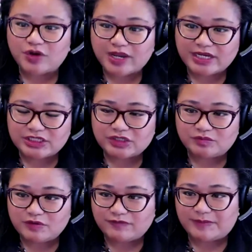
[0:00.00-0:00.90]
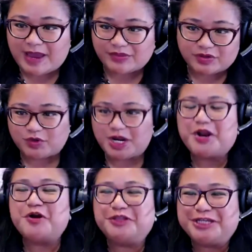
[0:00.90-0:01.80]
trying to move the bathroom. We're
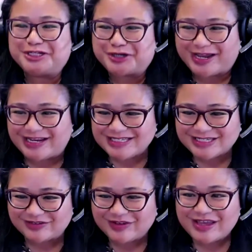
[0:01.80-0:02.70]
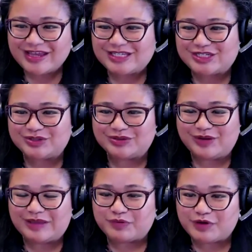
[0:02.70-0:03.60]
not only trying
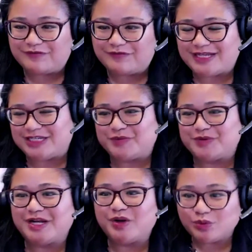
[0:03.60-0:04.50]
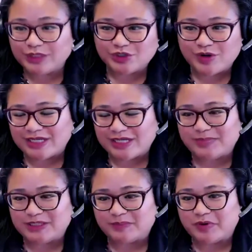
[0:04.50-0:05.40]
to improve advising. We're not only trying to
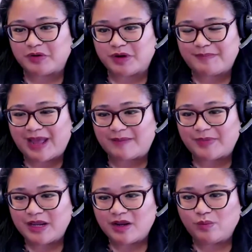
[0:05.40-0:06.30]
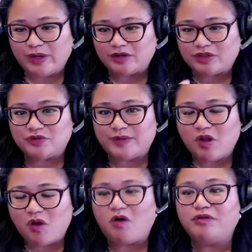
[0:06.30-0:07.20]
build a program map. We are doing
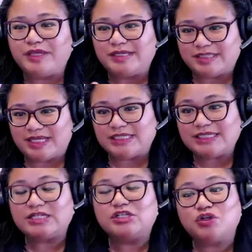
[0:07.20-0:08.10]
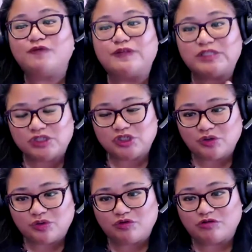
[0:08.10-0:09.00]
all these things in service
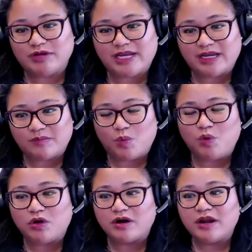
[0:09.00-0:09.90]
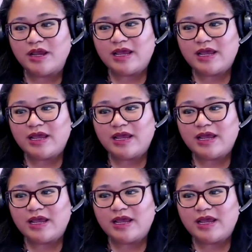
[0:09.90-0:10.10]
to creating more